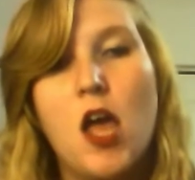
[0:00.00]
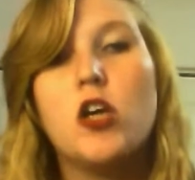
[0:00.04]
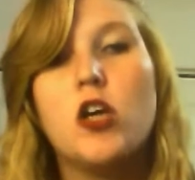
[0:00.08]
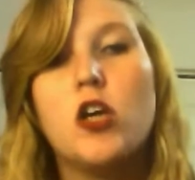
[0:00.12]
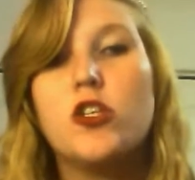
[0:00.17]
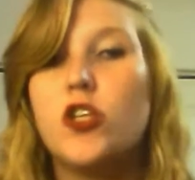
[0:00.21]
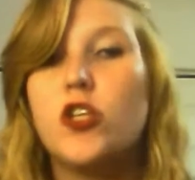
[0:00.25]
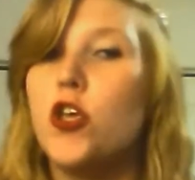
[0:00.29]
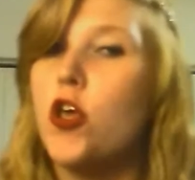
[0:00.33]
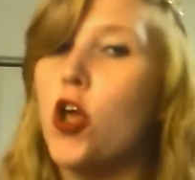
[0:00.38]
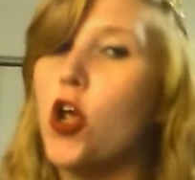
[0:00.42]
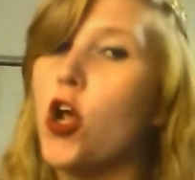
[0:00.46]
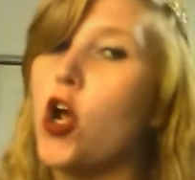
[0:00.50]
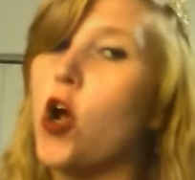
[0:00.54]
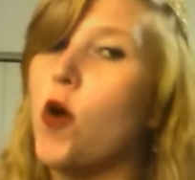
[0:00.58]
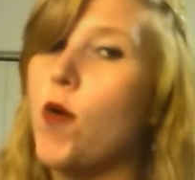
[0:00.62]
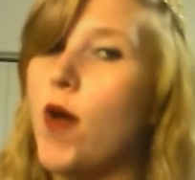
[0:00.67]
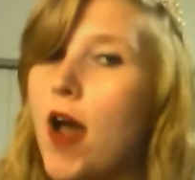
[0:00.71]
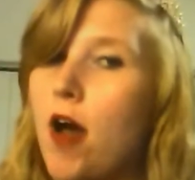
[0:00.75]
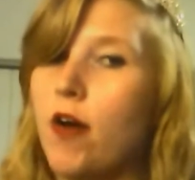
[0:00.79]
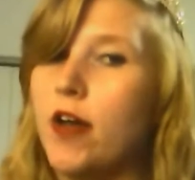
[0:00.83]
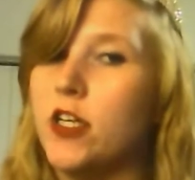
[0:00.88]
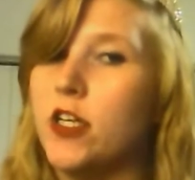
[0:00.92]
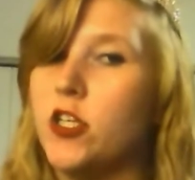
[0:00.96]
so you can go
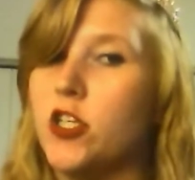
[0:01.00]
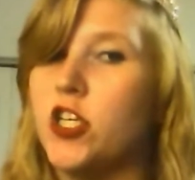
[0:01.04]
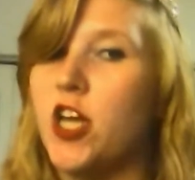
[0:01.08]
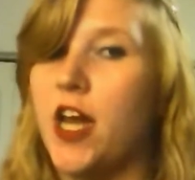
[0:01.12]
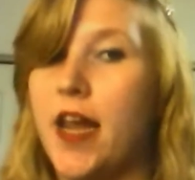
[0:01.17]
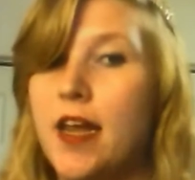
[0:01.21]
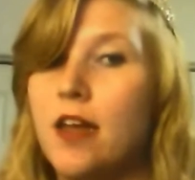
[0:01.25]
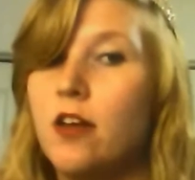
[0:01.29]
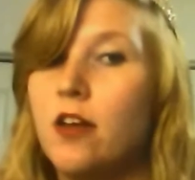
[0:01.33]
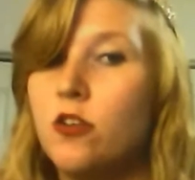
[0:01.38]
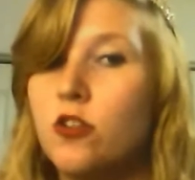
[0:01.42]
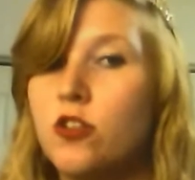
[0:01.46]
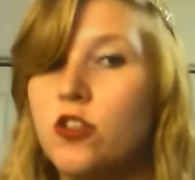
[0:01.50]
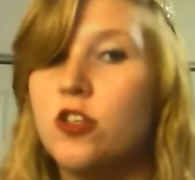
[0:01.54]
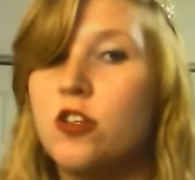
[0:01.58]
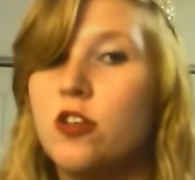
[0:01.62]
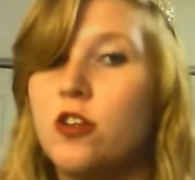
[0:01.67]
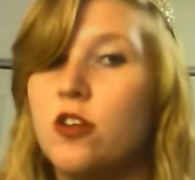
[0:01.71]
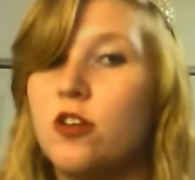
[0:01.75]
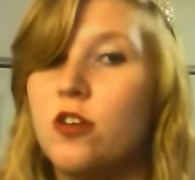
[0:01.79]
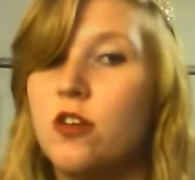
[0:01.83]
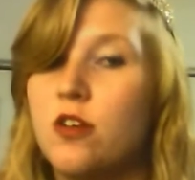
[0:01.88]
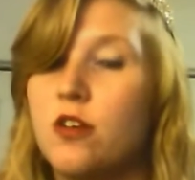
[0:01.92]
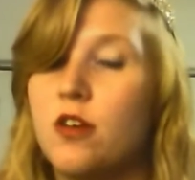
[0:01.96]
out and
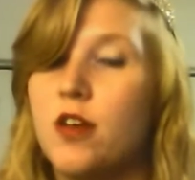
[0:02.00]
change